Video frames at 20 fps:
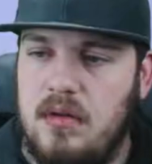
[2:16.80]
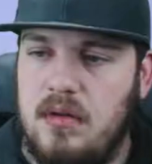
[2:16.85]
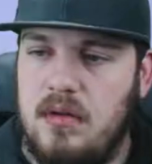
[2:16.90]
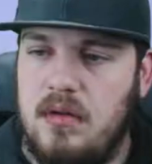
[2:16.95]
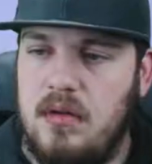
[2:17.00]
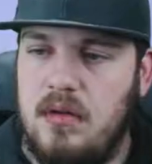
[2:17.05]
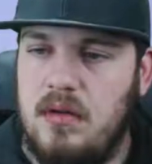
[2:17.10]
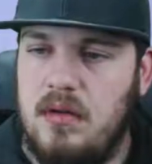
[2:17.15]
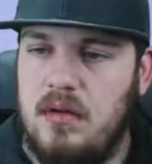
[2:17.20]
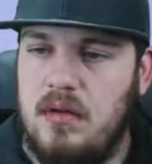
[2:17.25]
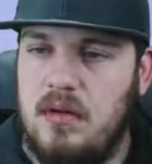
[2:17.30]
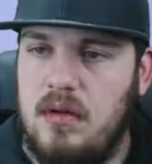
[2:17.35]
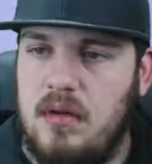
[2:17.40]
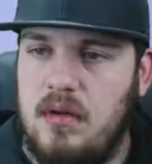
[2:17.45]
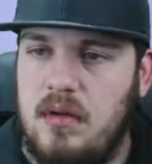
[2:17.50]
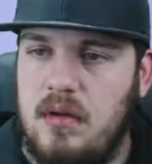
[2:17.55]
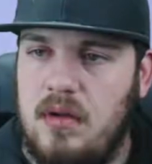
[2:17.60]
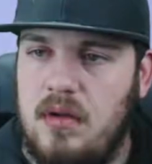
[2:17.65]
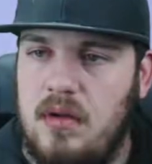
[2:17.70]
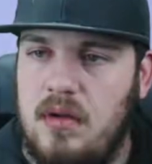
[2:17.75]

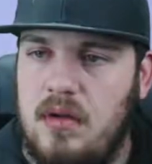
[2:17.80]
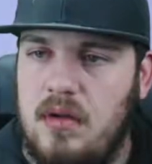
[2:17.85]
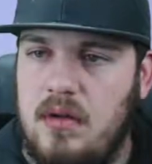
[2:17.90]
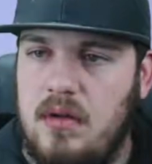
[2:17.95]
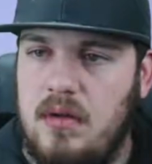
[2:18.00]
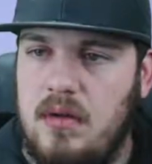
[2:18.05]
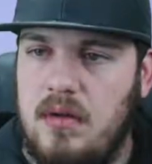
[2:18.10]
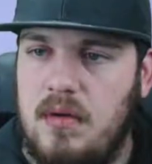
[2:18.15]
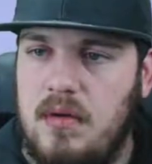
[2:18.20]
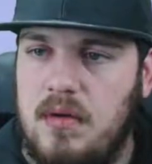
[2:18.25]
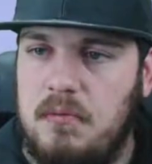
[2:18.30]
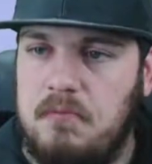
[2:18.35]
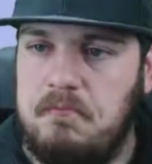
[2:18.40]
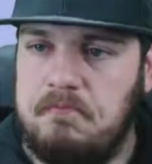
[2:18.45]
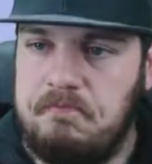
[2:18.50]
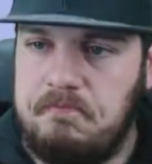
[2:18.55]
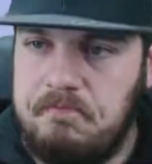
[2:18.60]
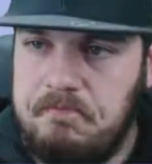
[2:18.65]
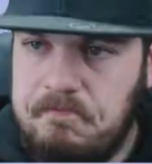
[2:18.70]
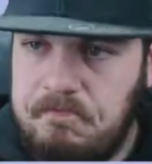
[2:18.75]

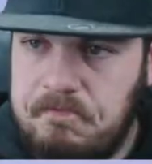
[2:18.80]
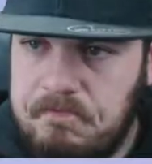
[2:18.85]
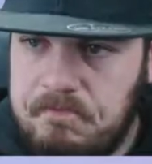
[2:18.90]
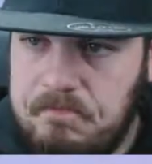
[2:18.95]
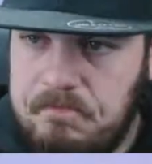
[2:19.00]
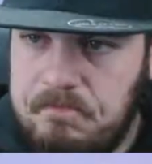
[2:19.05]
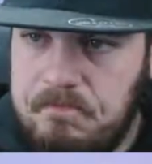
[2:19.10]
No one is speaking in this clip.